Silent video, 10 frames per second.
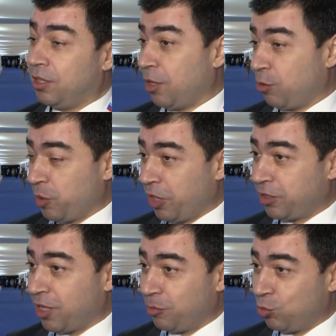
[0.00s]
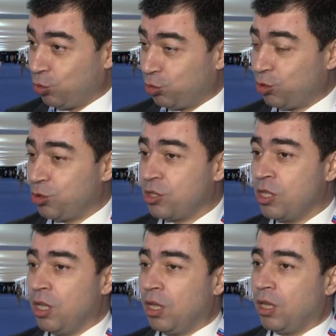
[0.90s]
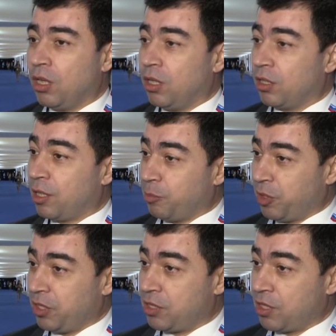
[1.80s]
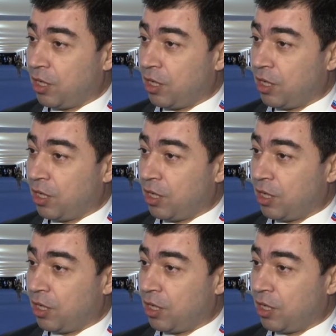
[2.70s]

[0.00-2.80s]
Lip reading: our maritime motors. Companies